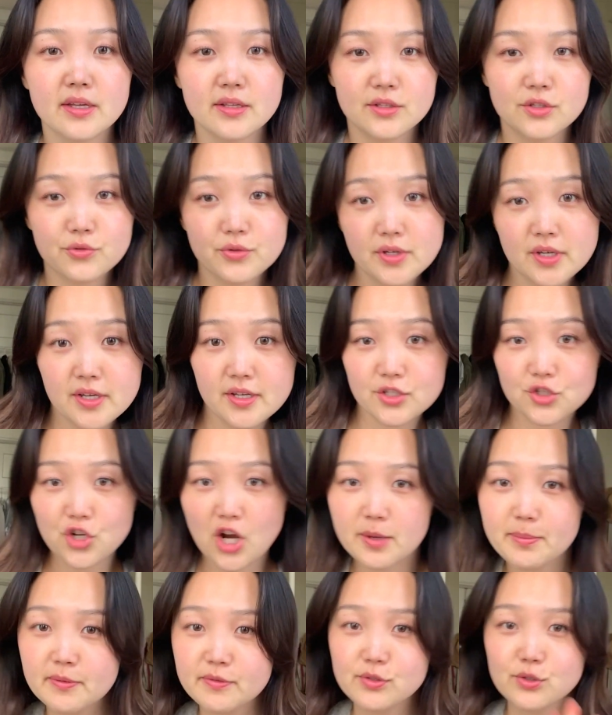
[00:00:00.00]
doing a good
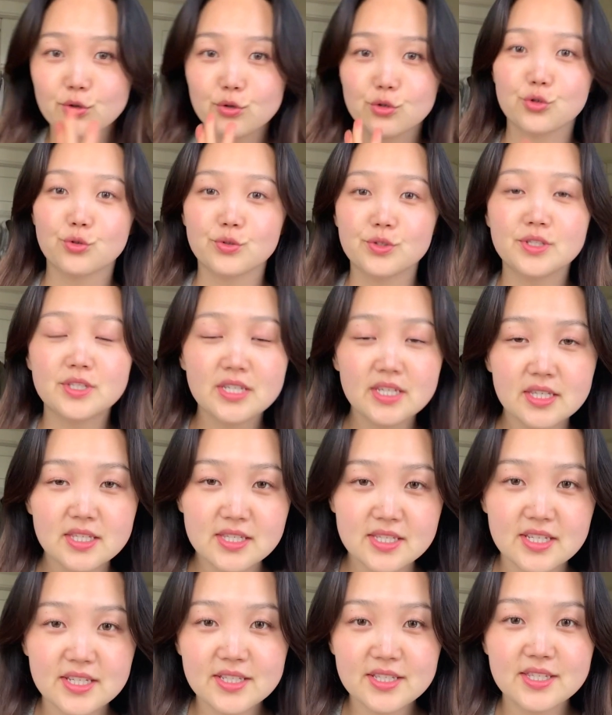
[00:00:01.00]
job of social
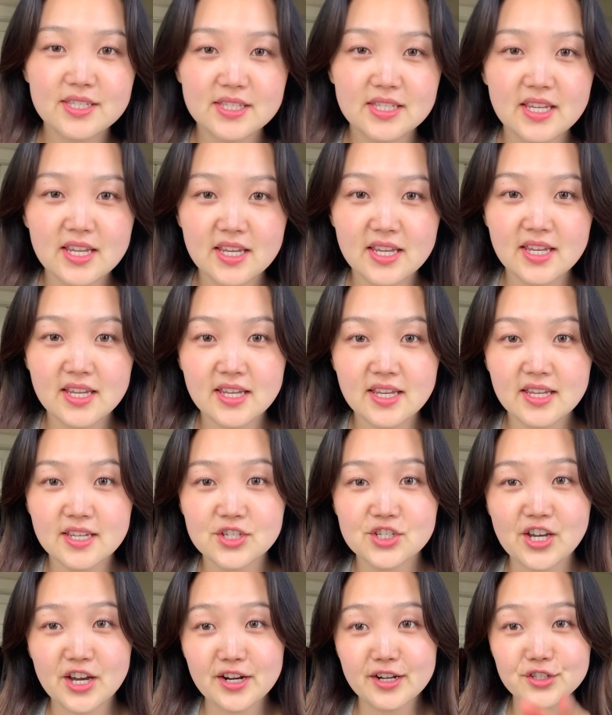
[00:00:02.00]
distancing.
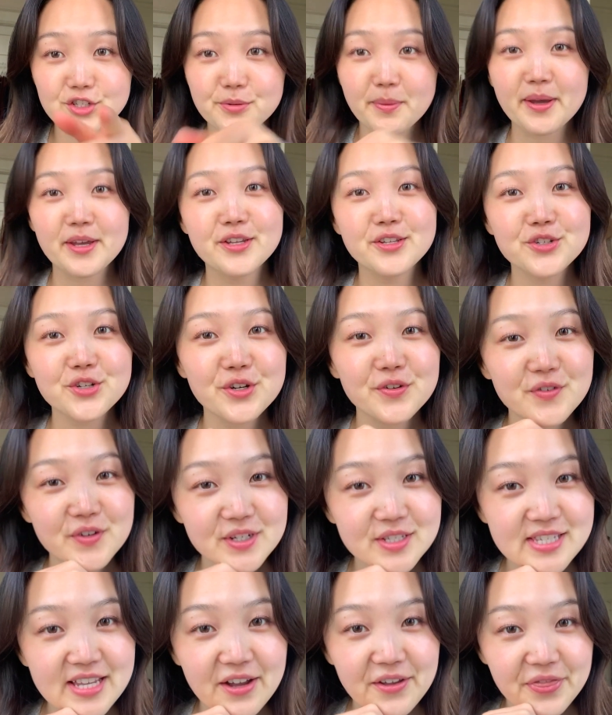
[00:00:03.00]
Shout out to my
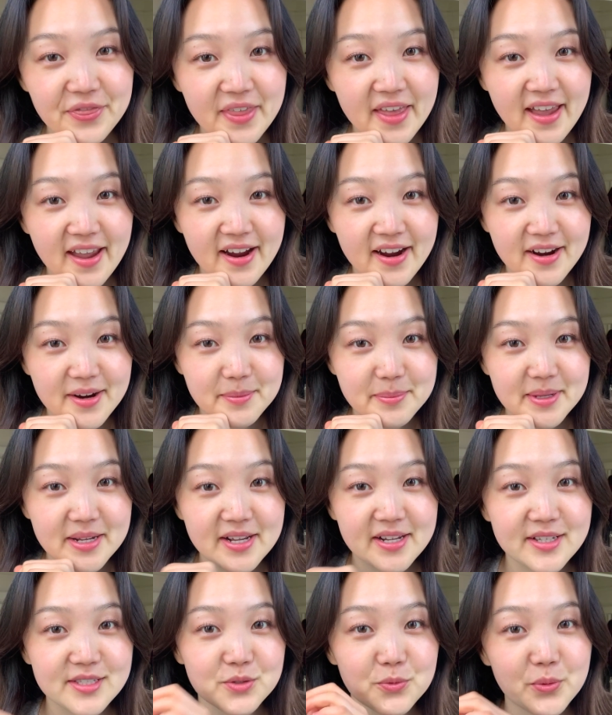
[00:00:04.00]
introverts out there
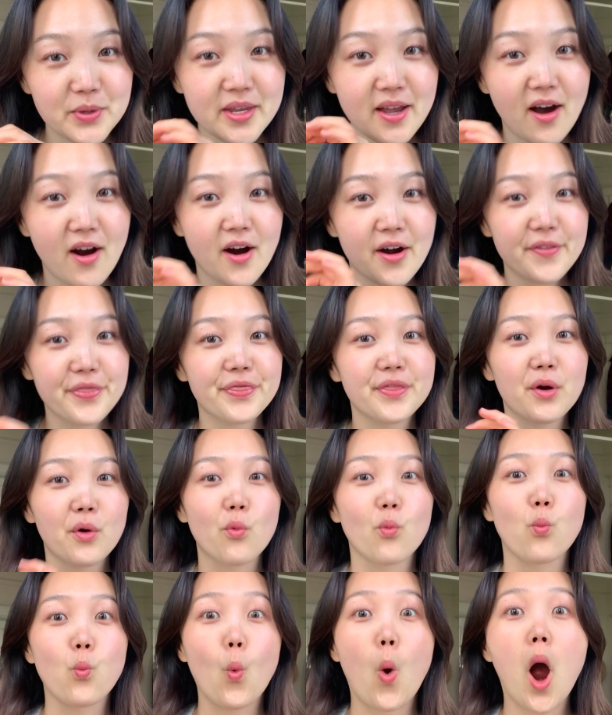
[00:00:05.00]
because we are
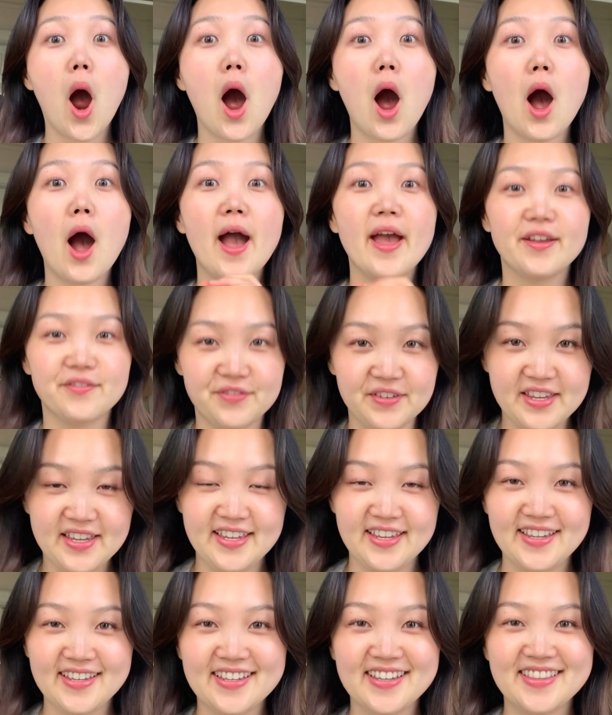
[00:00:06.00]

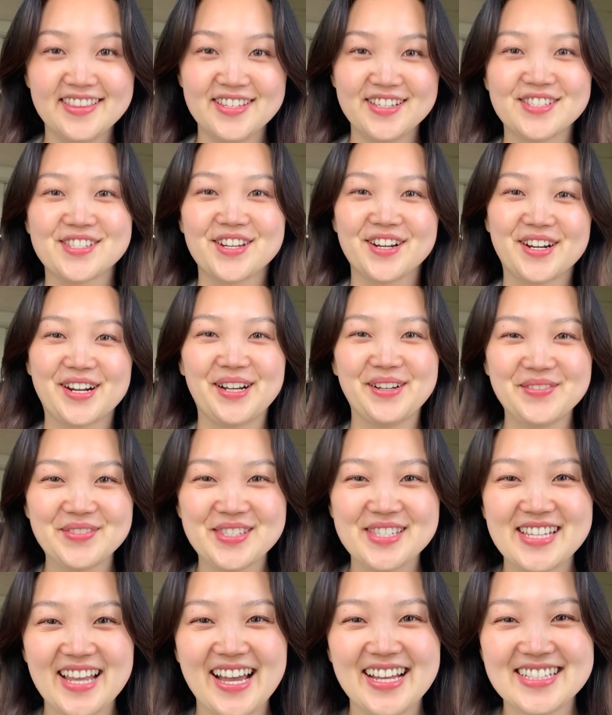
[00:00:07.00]
thriving in these
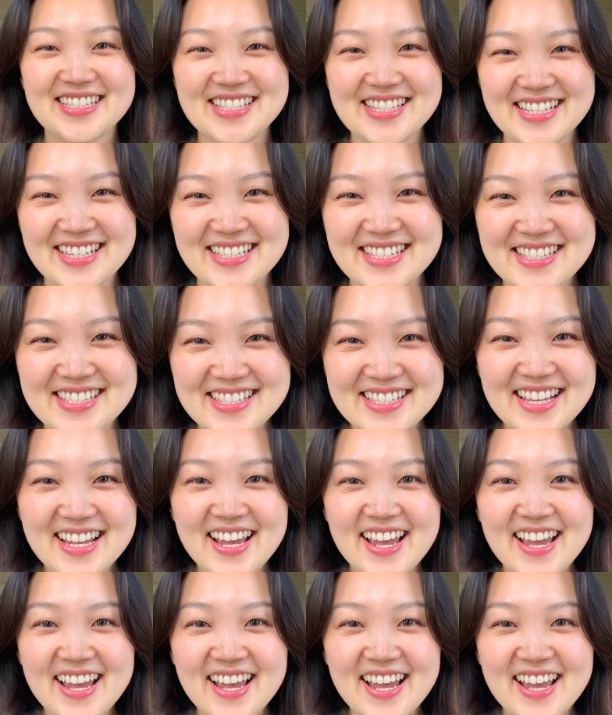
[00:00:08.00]
circumstances.